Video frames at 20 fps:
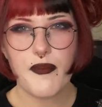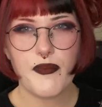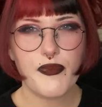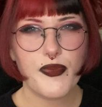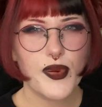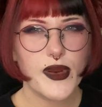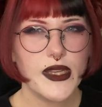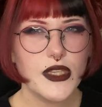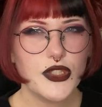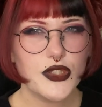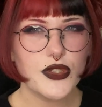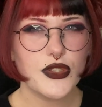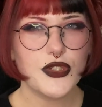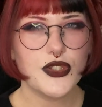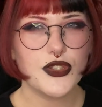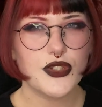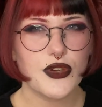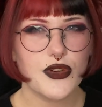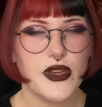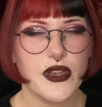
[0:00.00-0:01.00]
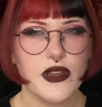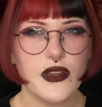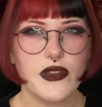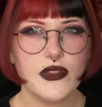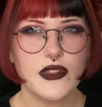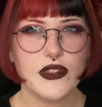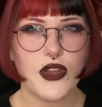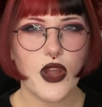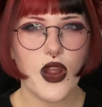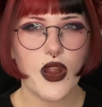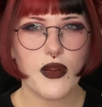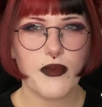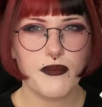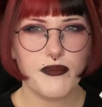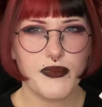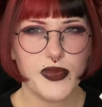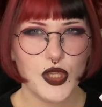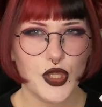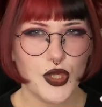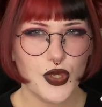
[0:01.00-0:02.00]
I'm pretty sure Juriel's are
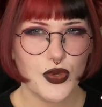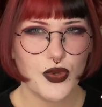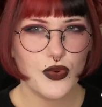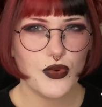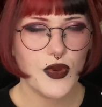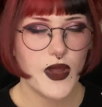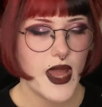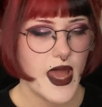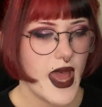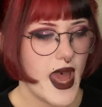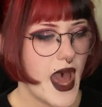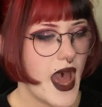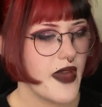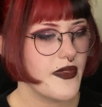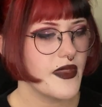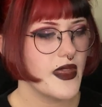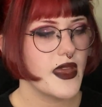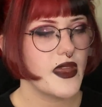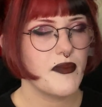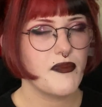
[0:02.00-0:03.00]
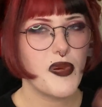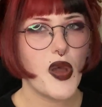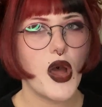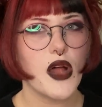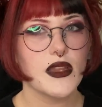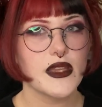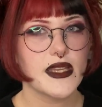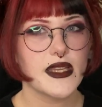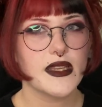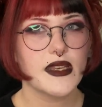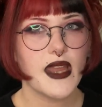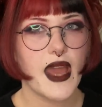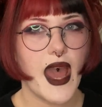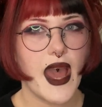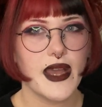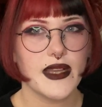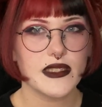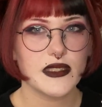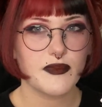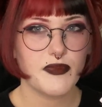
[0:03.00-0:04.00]
blue, and then Paulyne
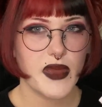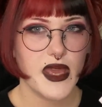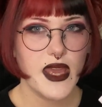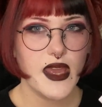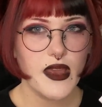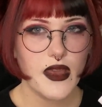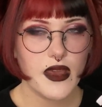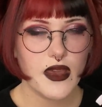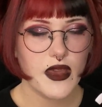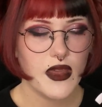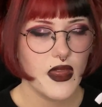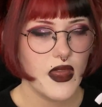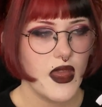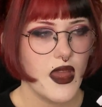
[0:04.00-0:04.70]
has pink.